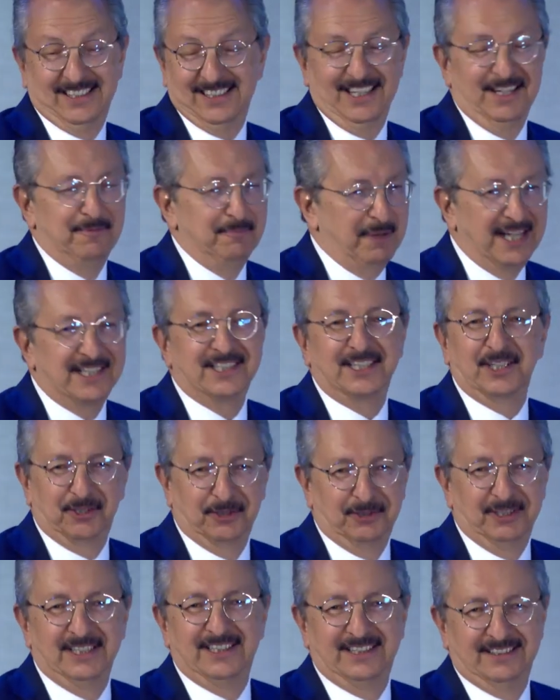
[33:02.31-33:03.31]
In
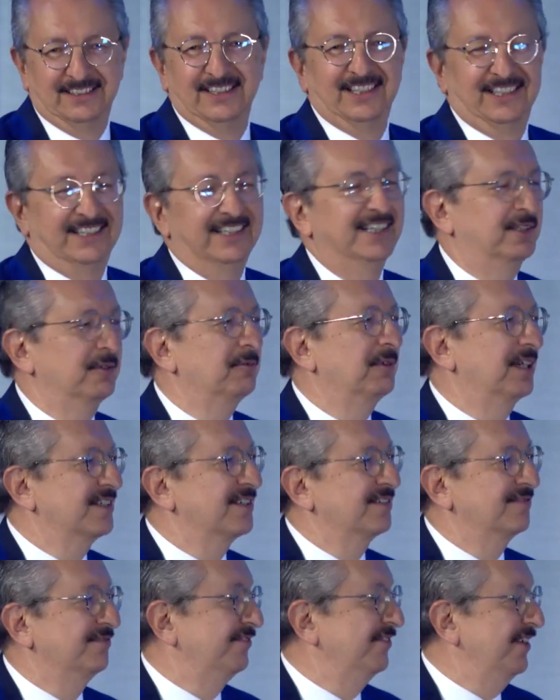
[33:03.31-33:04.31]
Mexico, it
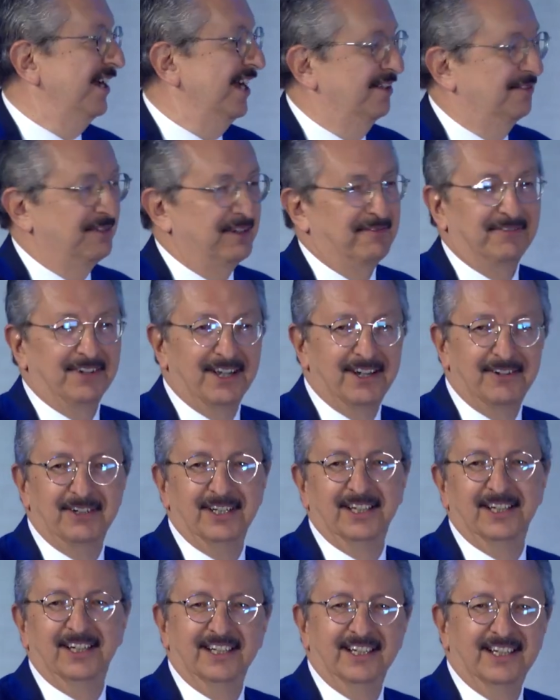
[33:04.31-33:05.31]
was very,
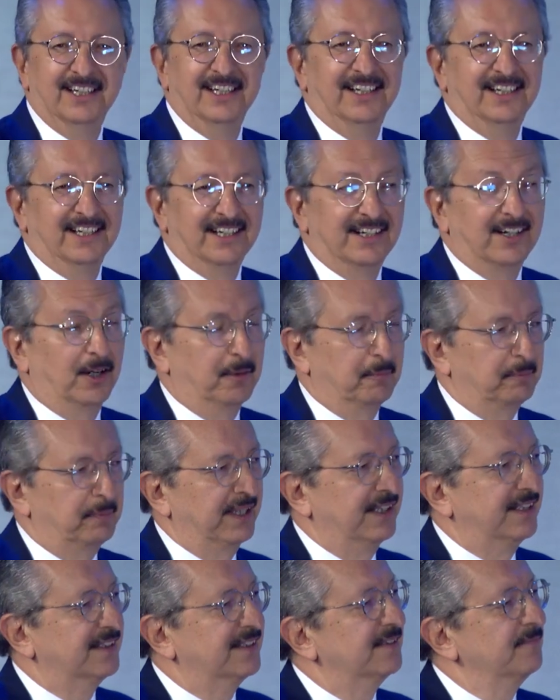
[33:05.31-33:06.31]
very
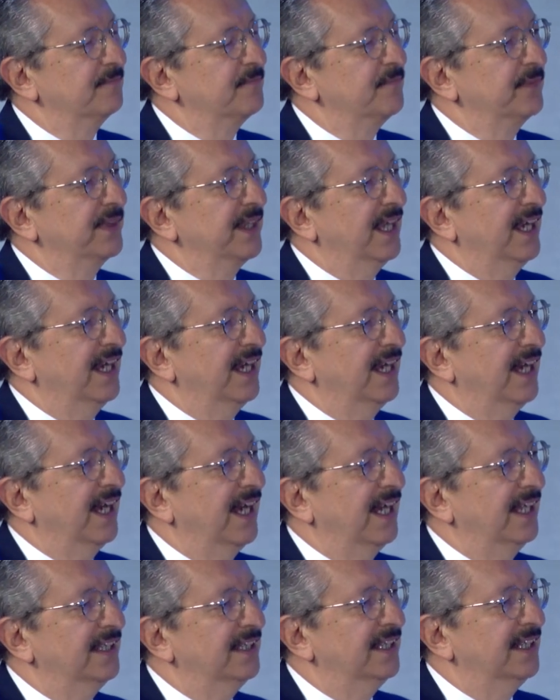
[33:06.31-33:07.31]
complex.
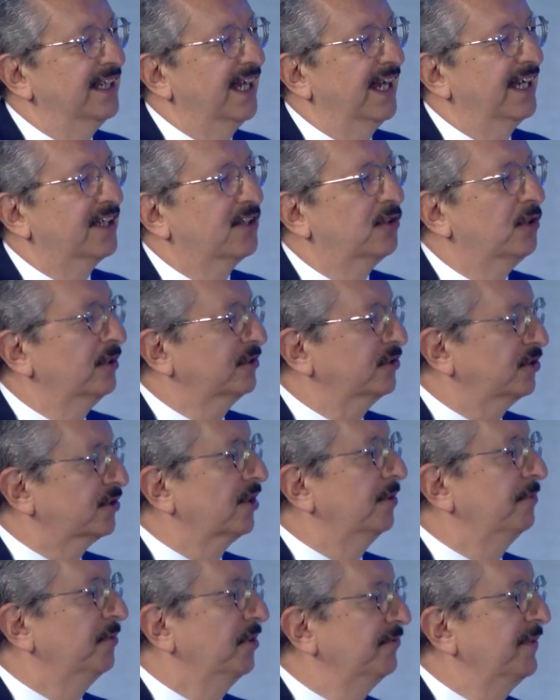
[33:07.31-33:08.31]
And I called
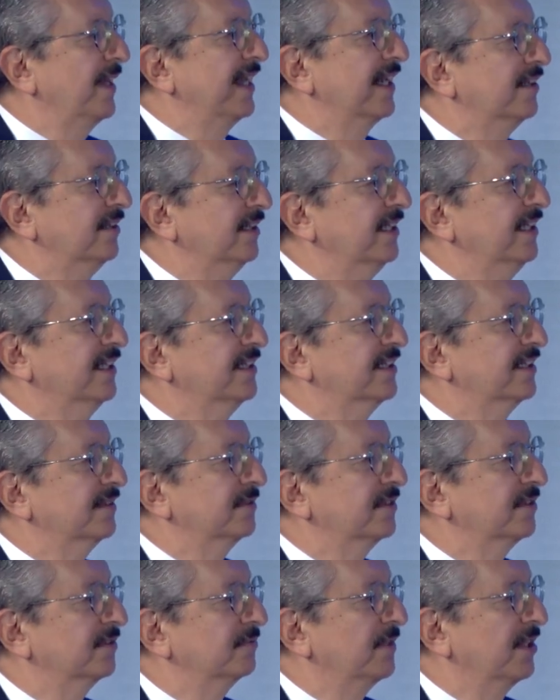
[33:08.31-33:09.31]
some of my colleagues,
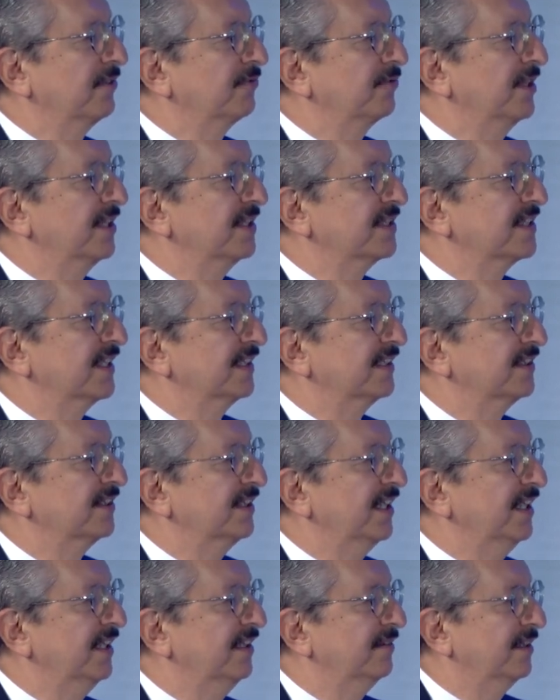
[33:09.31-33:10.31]
or my friends, and
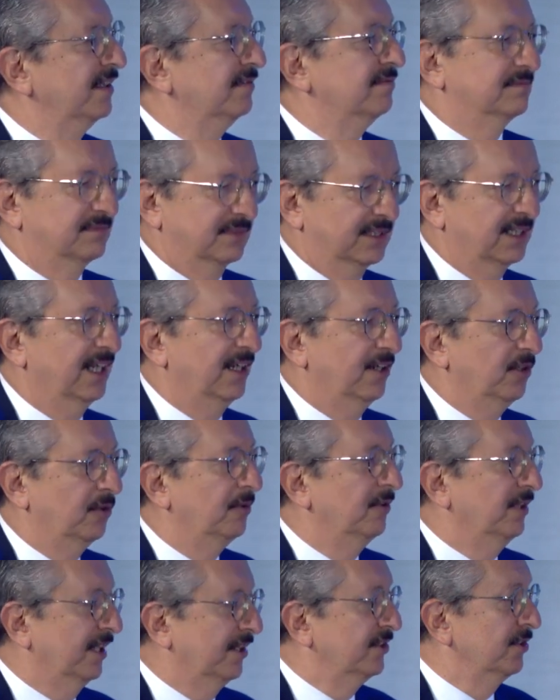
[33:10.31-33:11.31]
say,
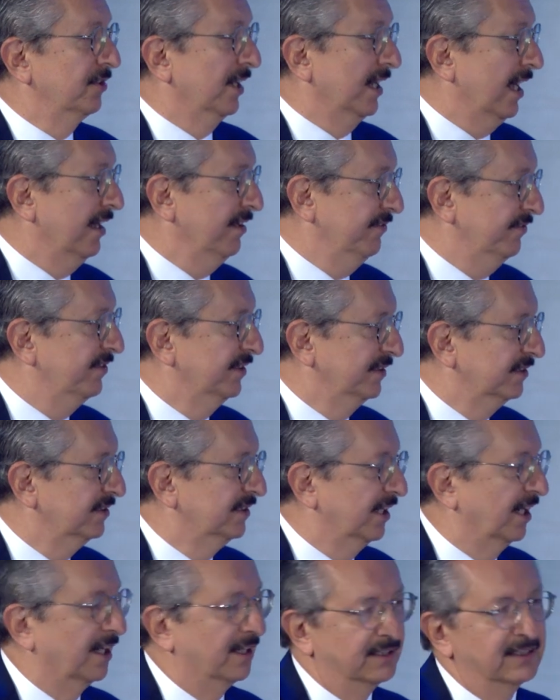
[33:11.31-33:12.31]
hello, are you alive?
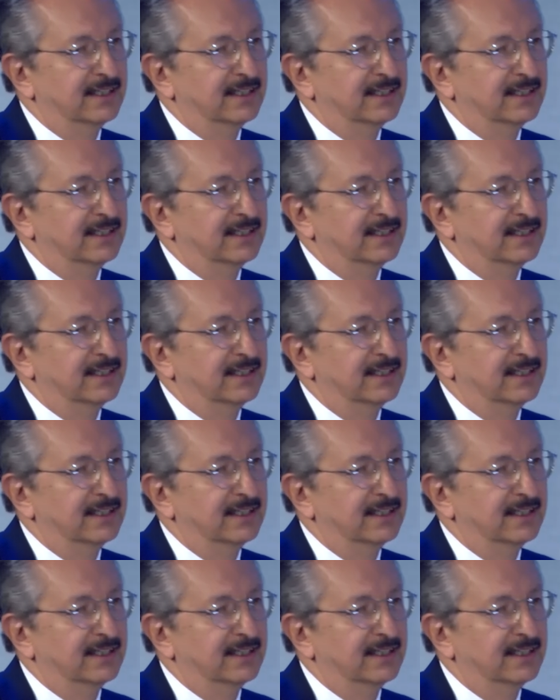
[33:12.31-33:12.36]
Yeah.